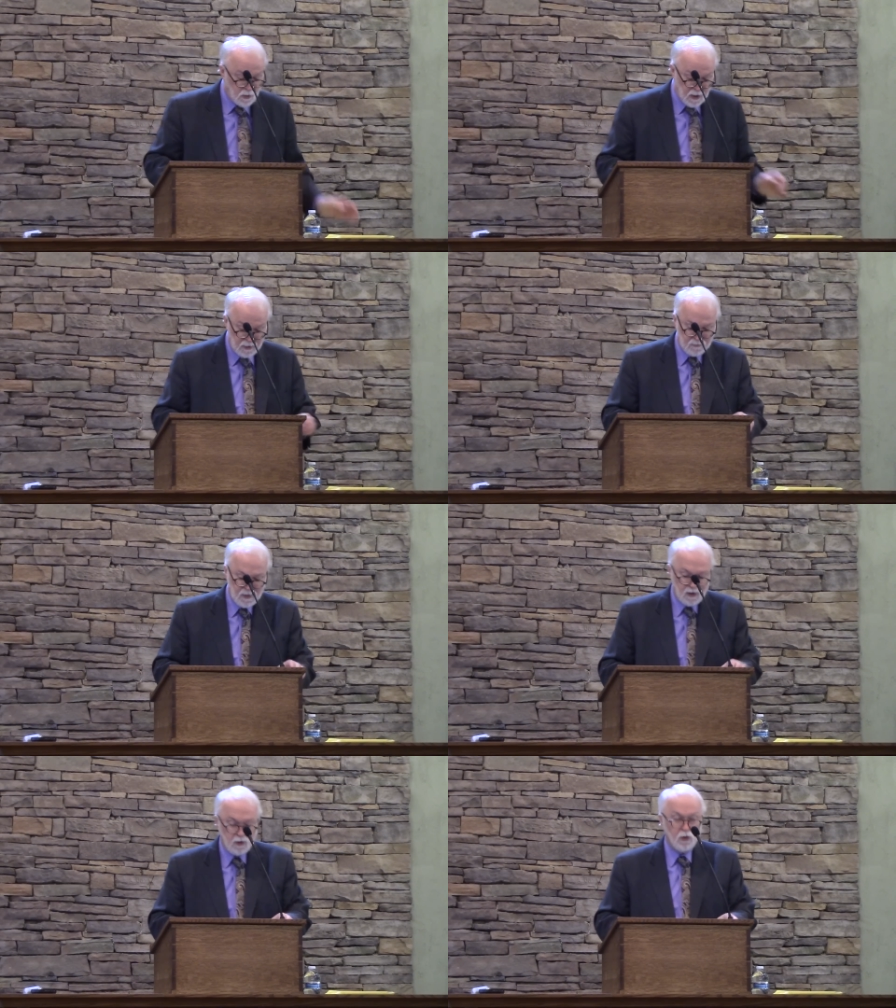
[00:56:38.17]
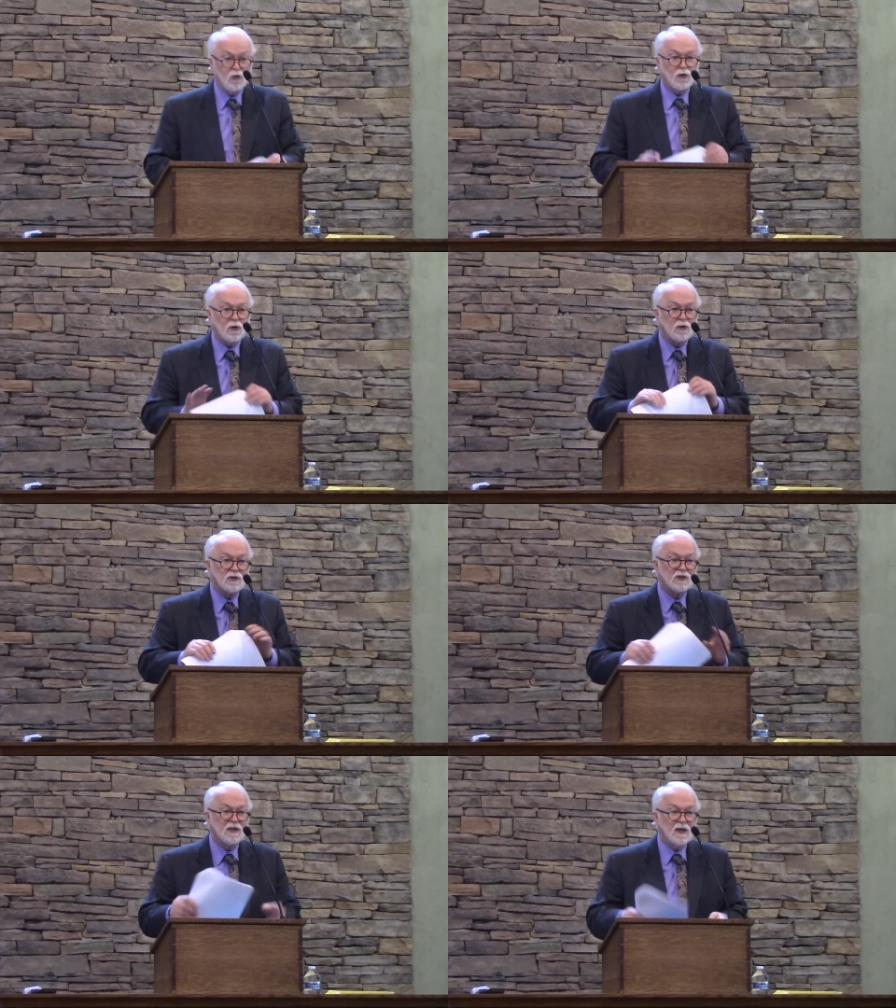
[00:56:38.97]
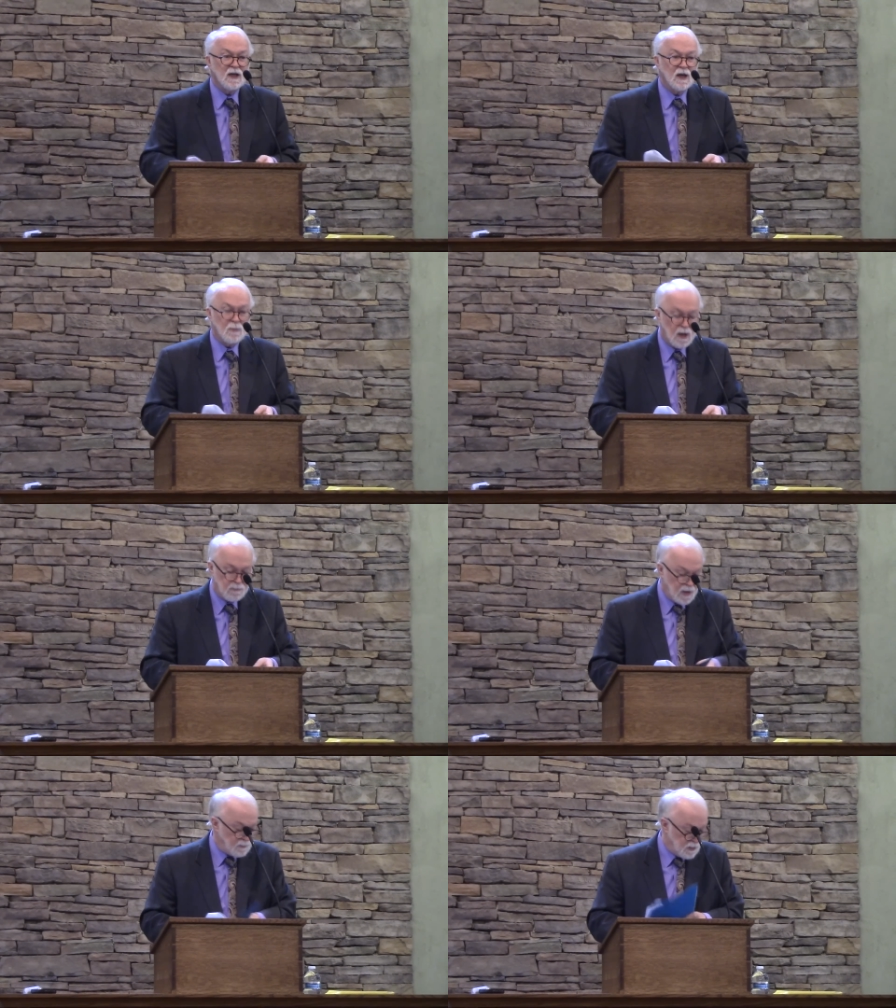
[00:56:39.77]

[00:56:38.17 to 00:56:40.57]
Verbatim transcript: Okay, Luther singing about